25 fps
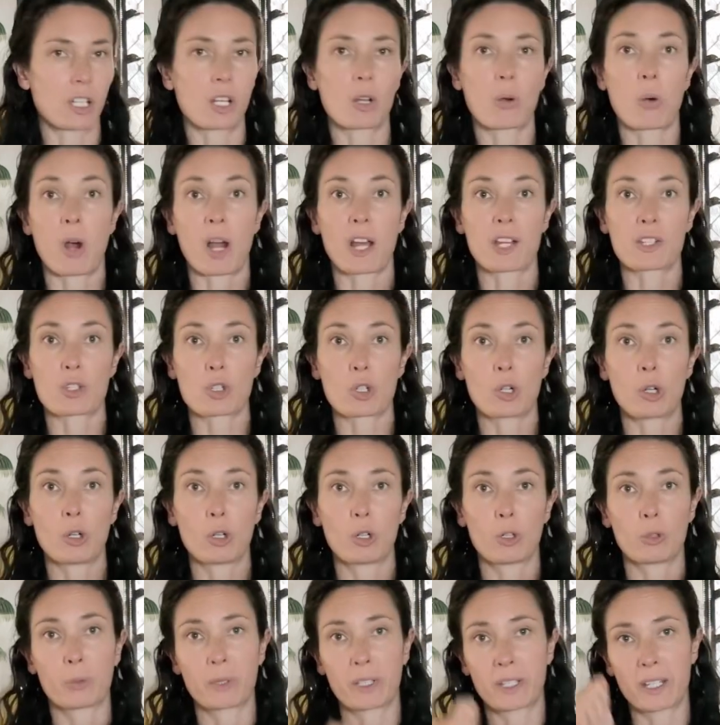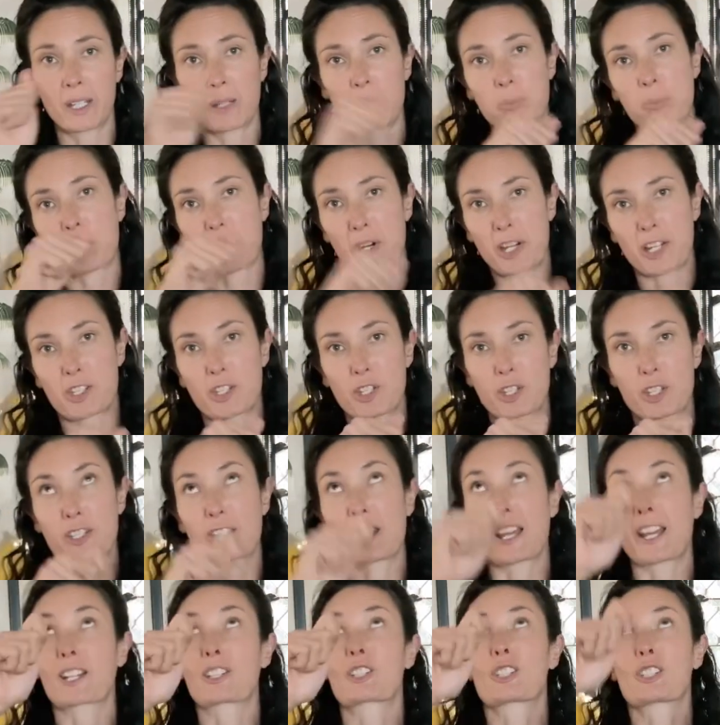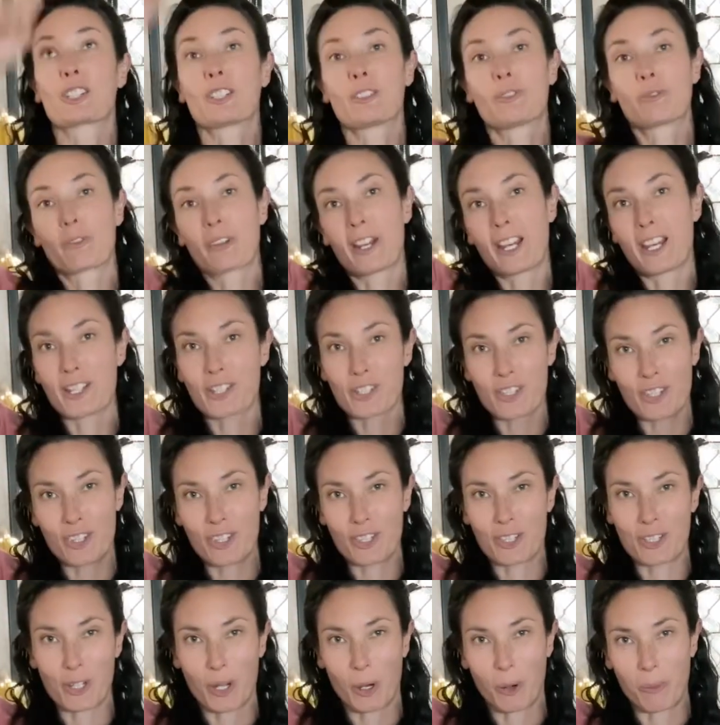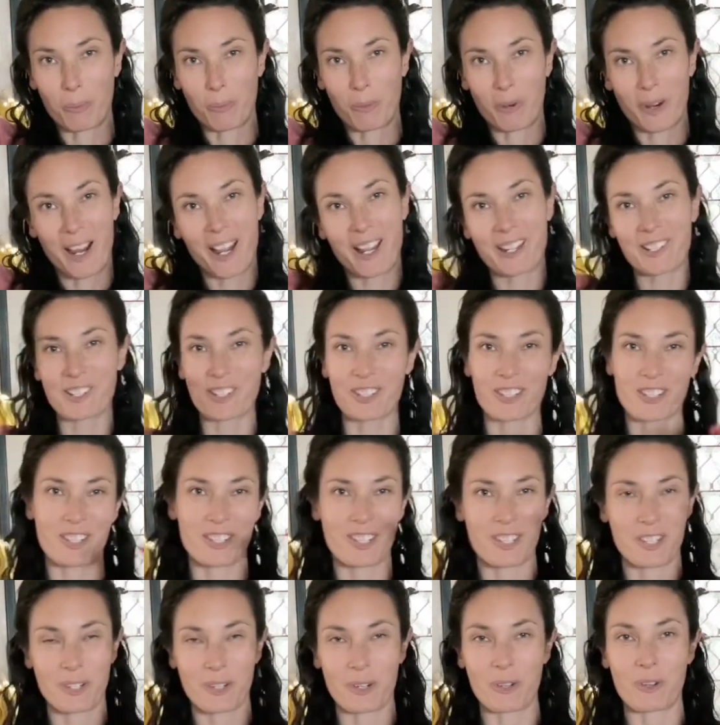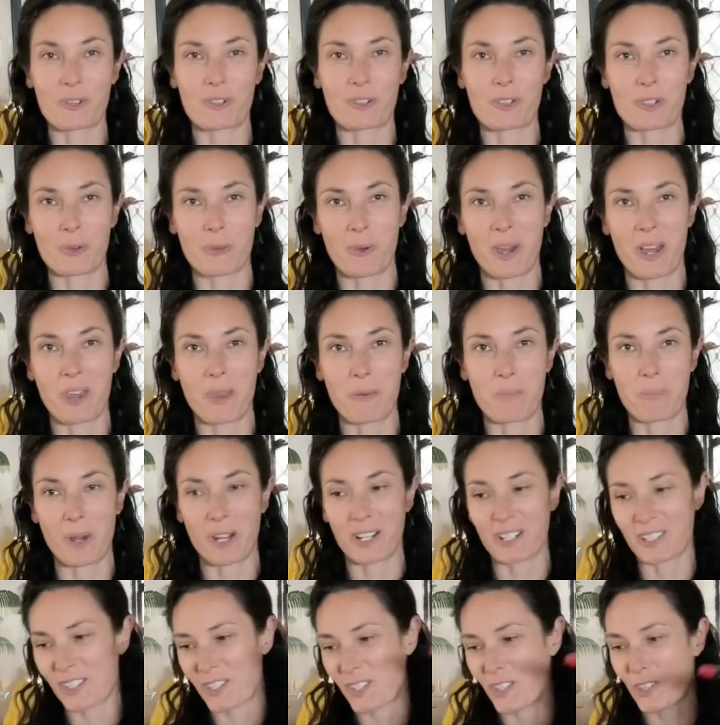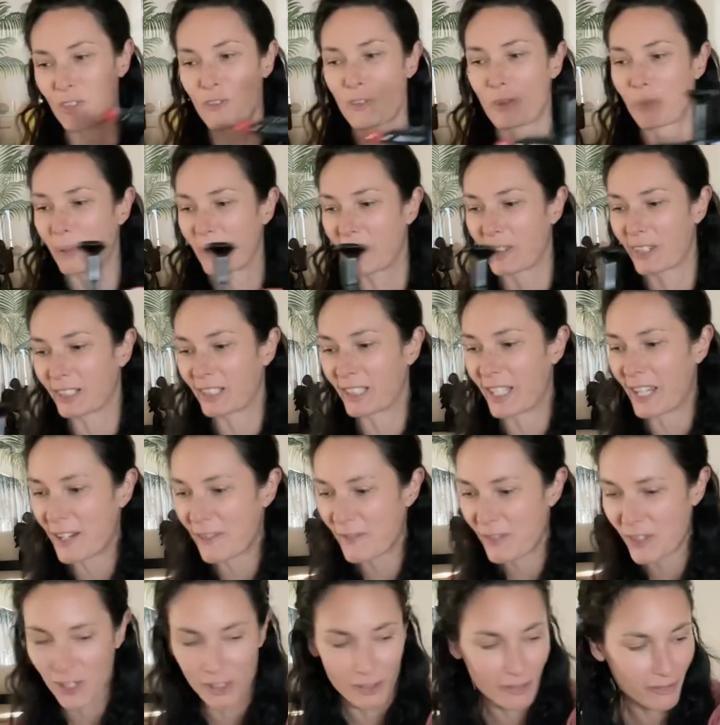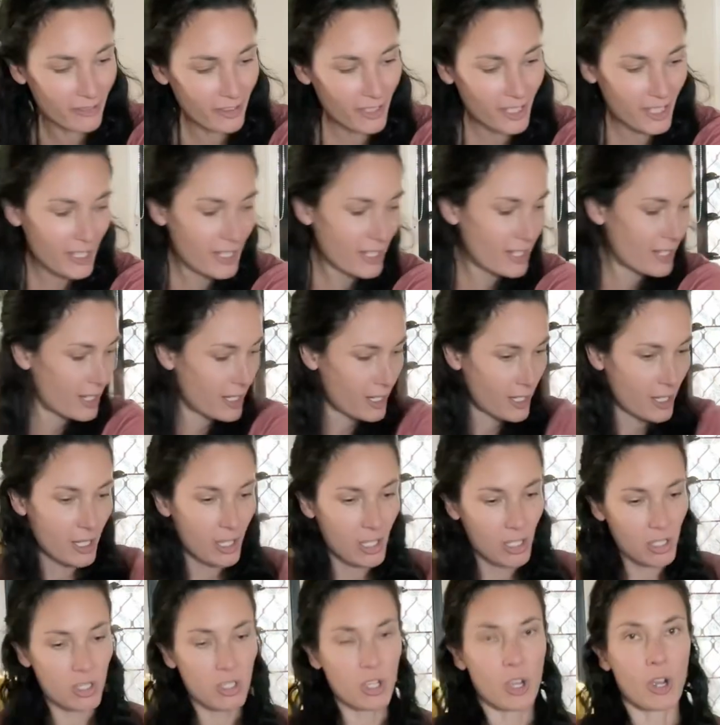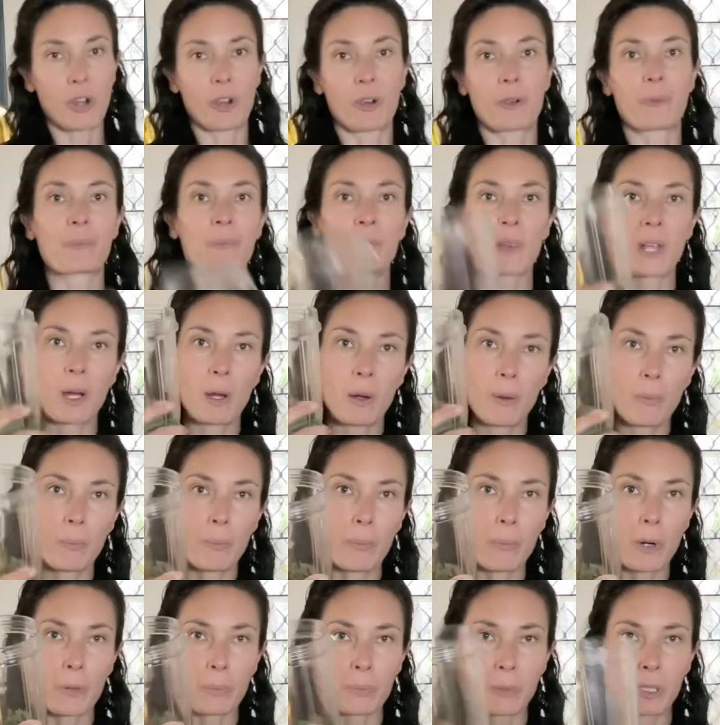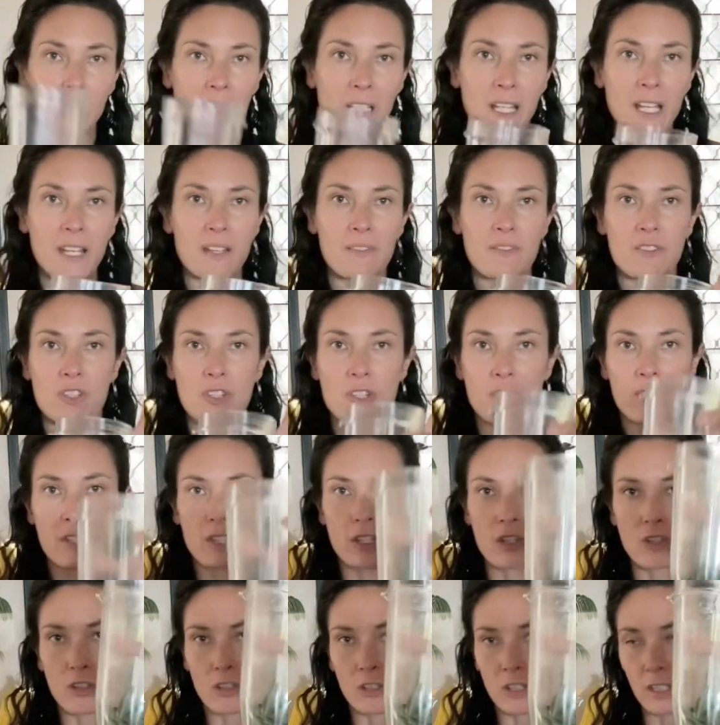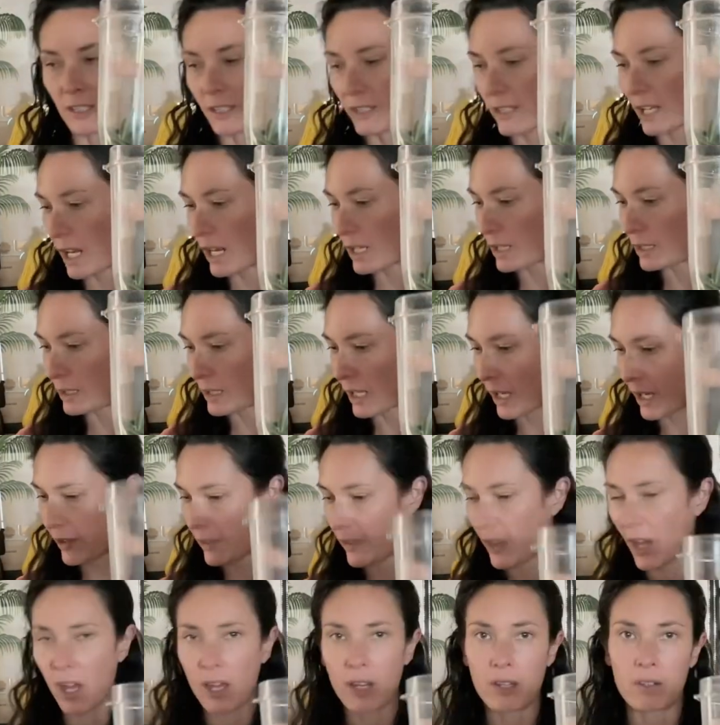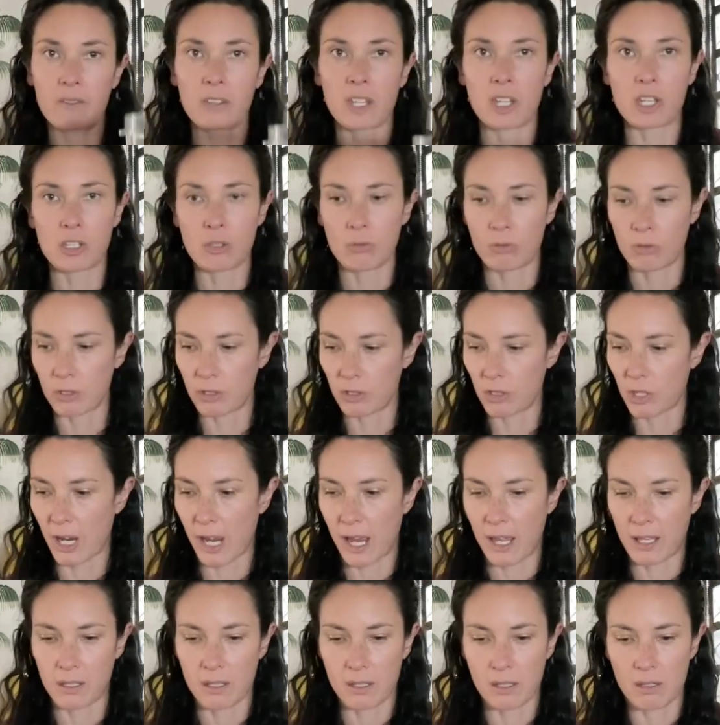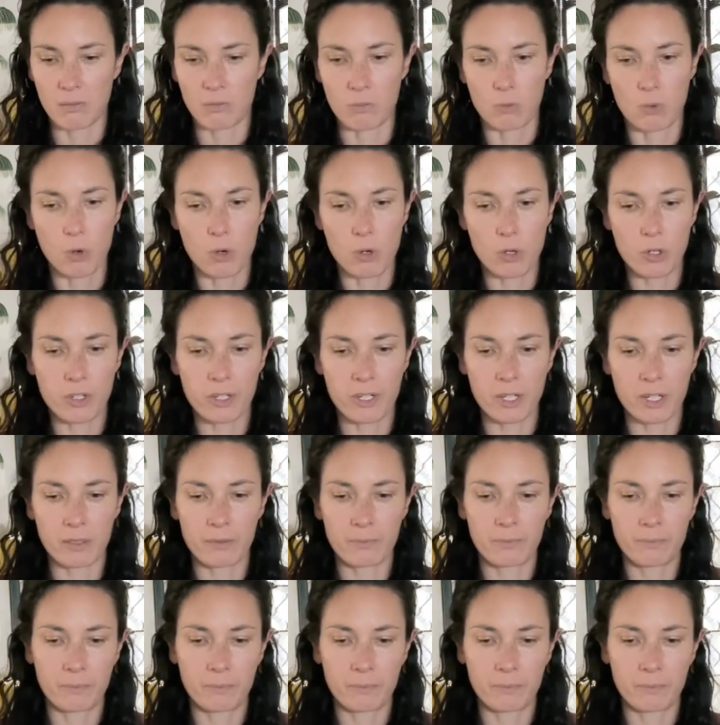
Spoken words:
quite tall, we need pressure to actually reach the top branches to where the bugs are stripping the leaves off. So pop your leaves just in your container like that. Then you want to add some water.